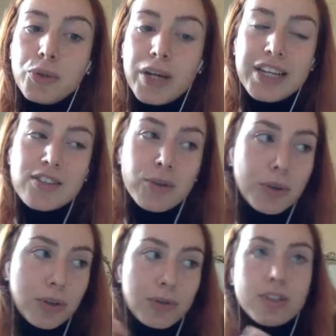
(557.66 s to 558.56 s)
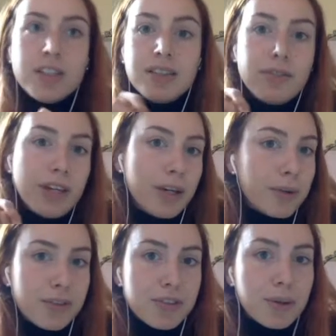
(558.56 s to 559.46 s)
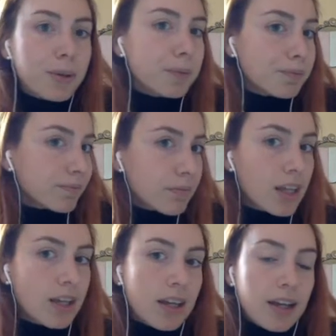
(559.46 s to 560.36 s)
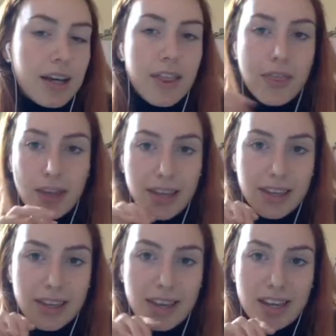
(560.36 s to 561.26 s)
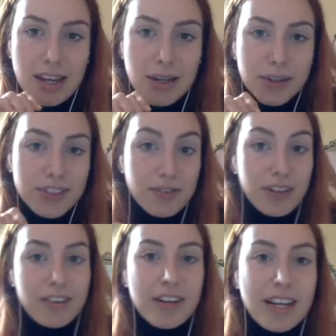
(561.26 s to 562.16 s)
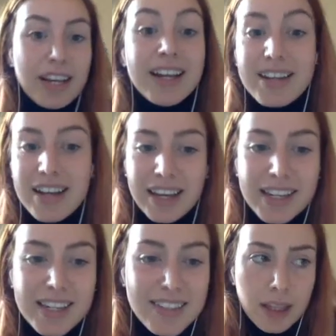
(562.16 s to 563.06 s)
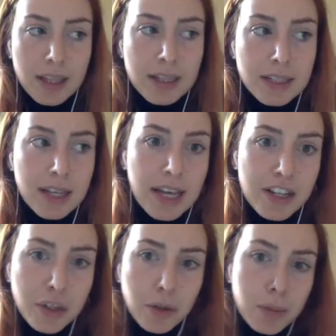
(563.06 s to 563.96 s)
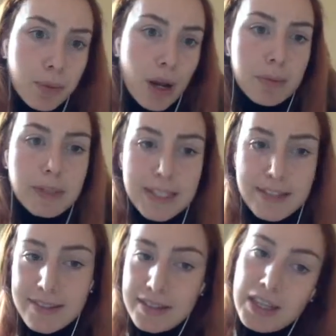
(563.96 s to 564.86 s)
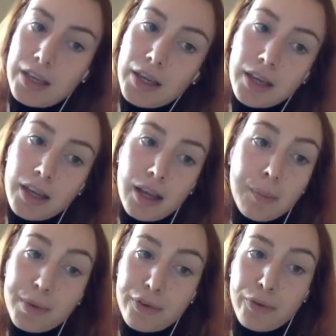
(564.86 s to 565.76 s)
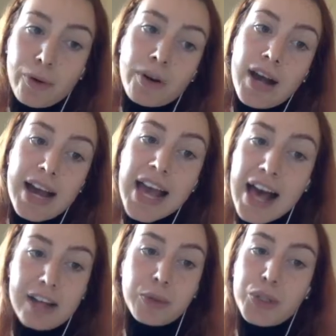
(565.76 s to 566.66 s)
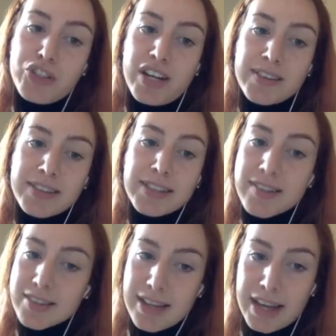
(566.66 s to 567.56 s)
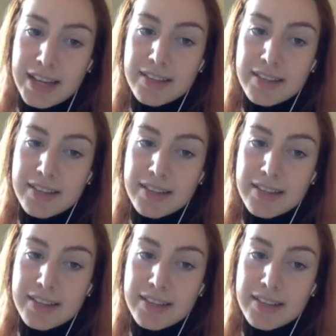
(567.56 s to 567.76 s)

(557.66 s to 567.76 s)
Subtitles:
a sort of TV console. I think it looks very nice. And as you could probably see before, I had to adjust the size